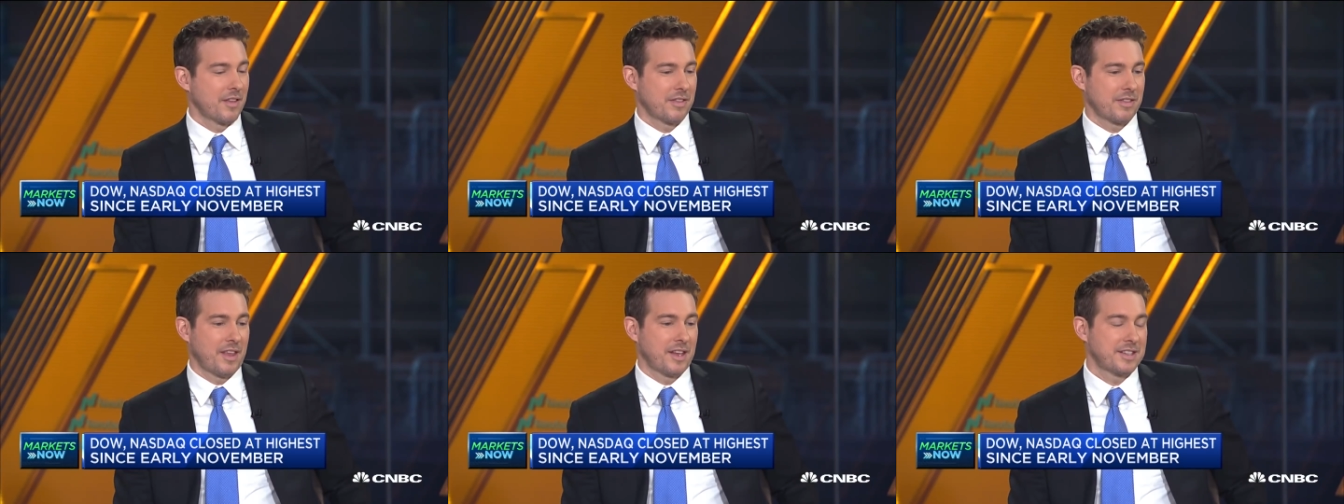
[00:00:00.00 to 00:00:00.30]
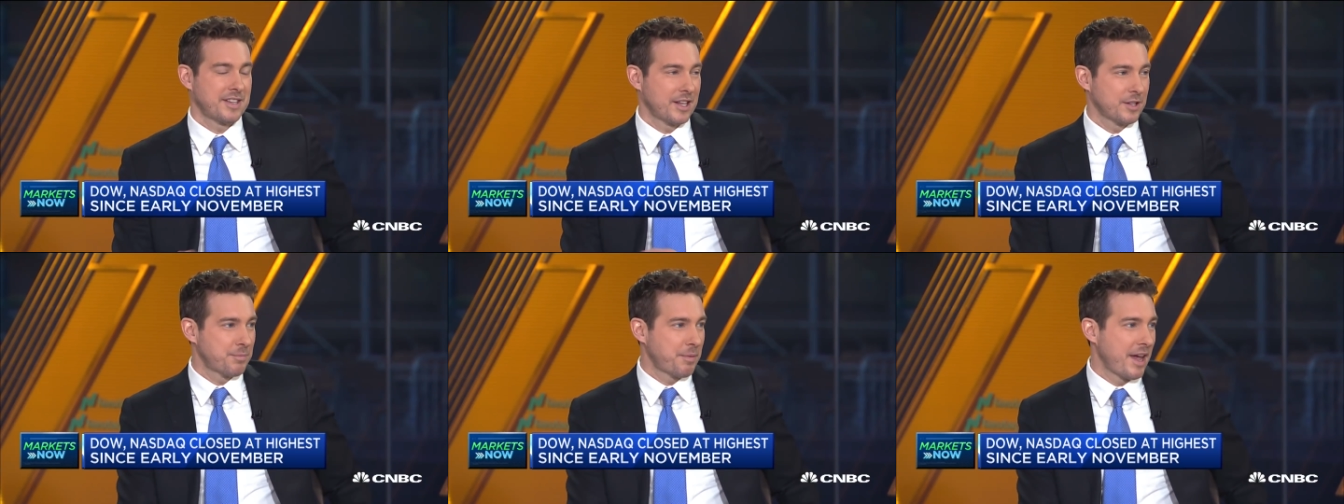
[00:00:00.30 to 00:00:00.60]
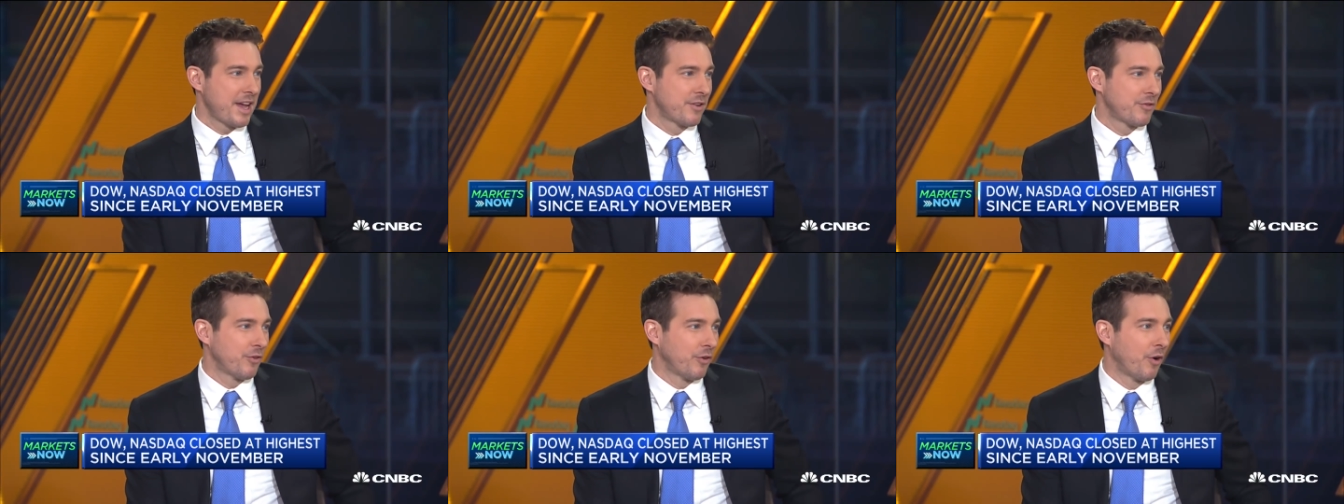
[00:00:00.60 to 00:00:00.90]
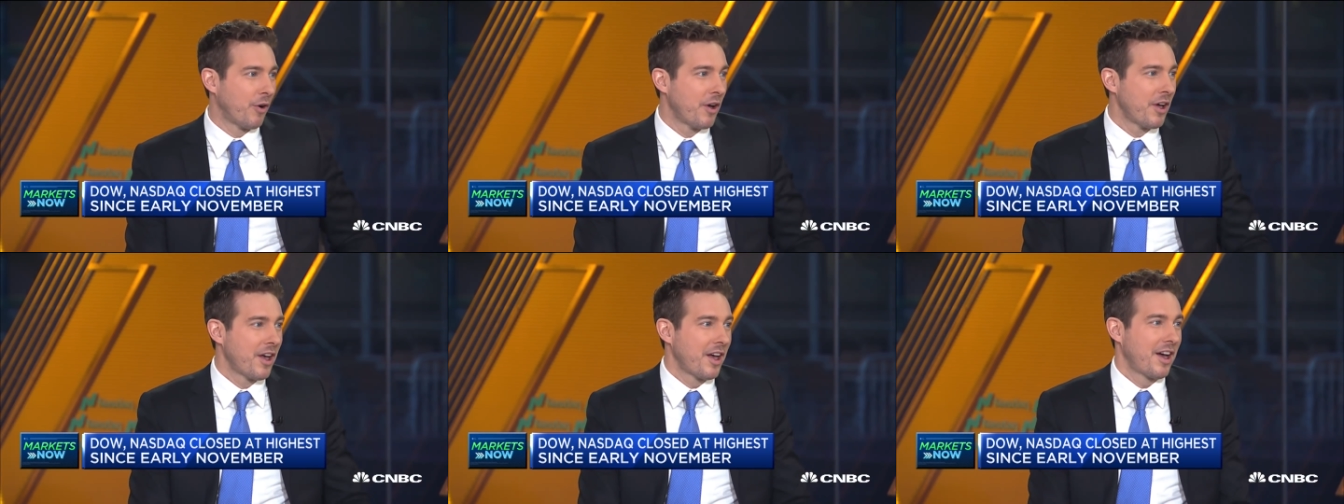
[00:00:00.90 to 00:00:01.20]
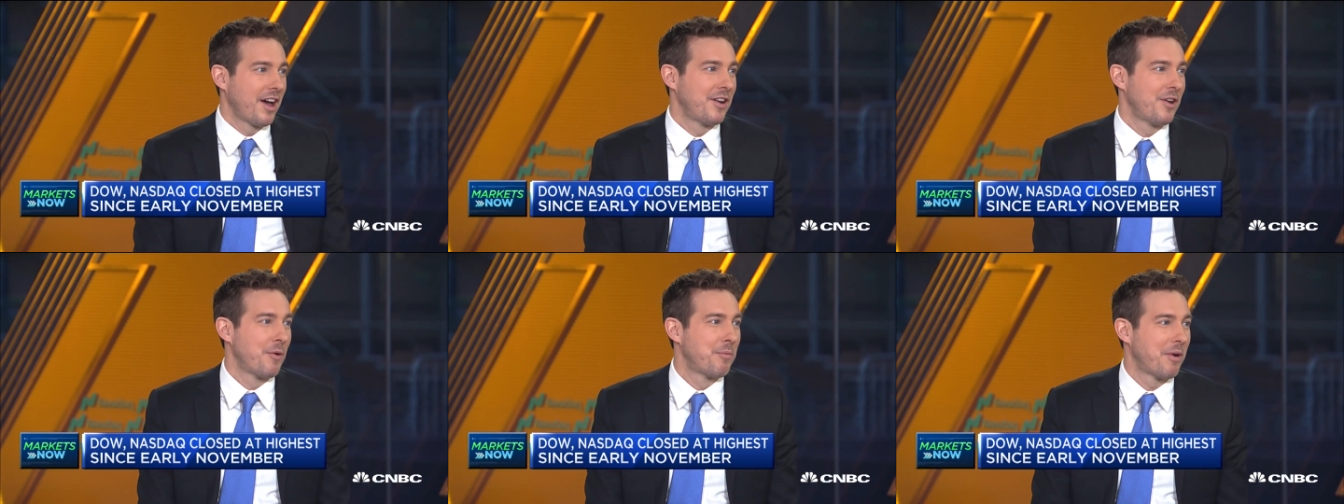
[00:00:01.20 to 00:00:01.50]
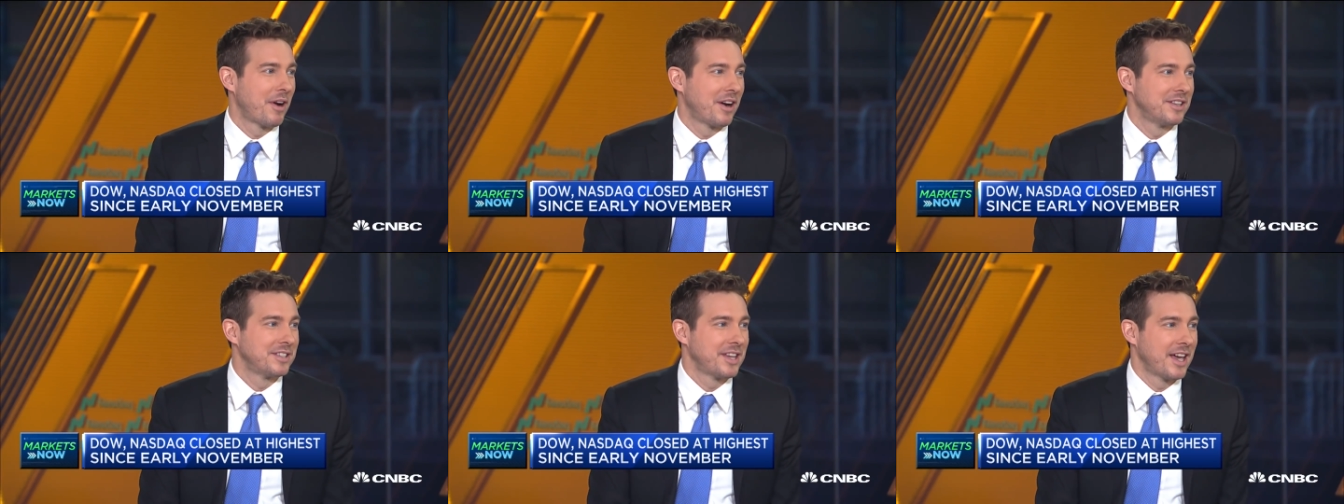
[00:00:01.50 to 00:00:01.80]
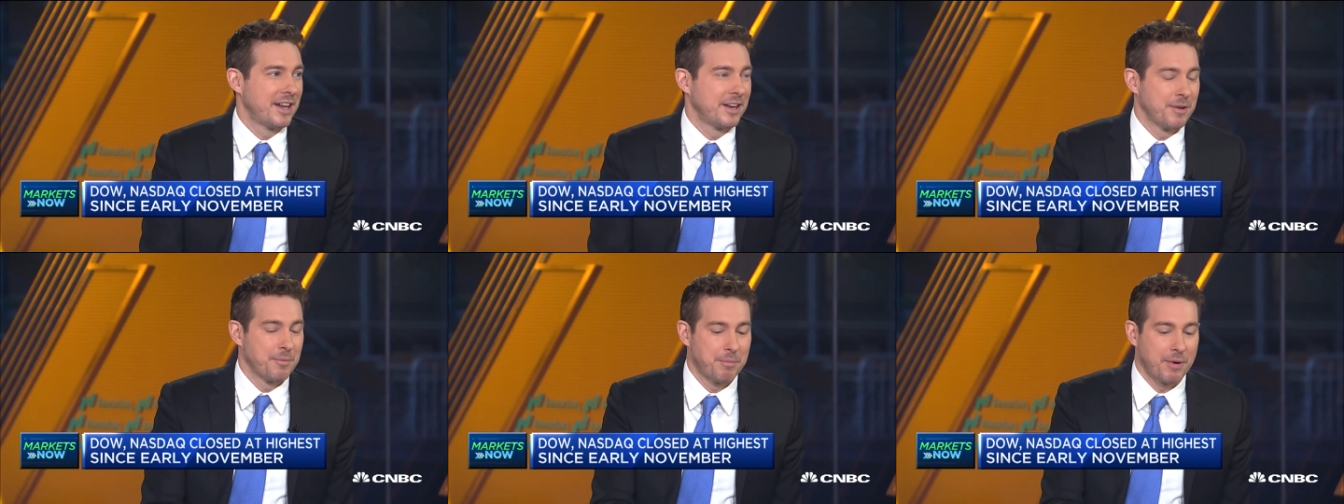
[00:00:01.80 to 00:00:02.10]
That sounds painful, uh, no pun
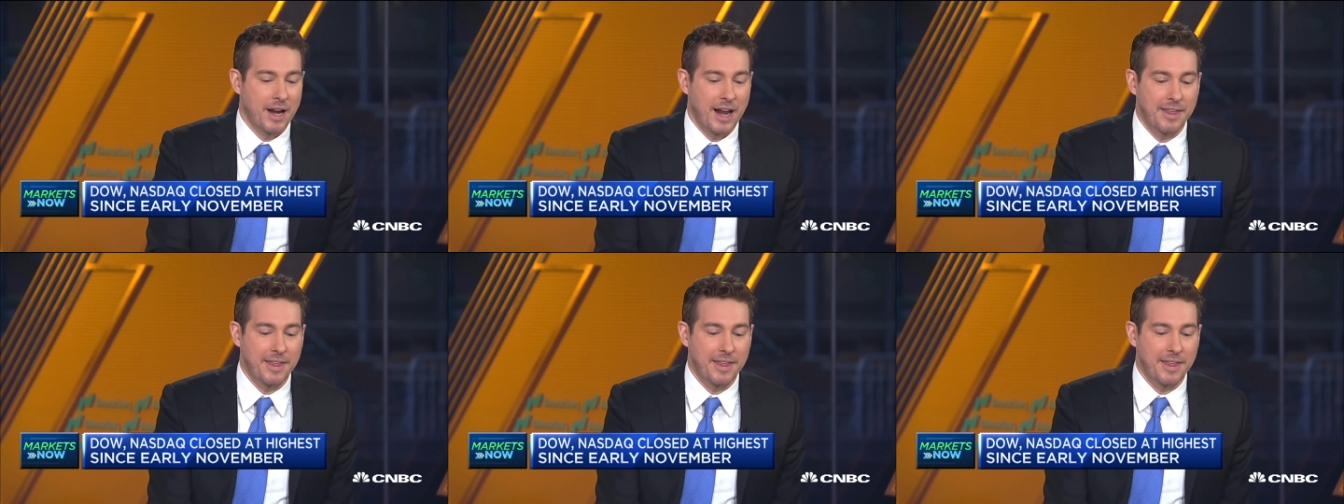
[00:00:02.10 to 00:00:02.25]
intended.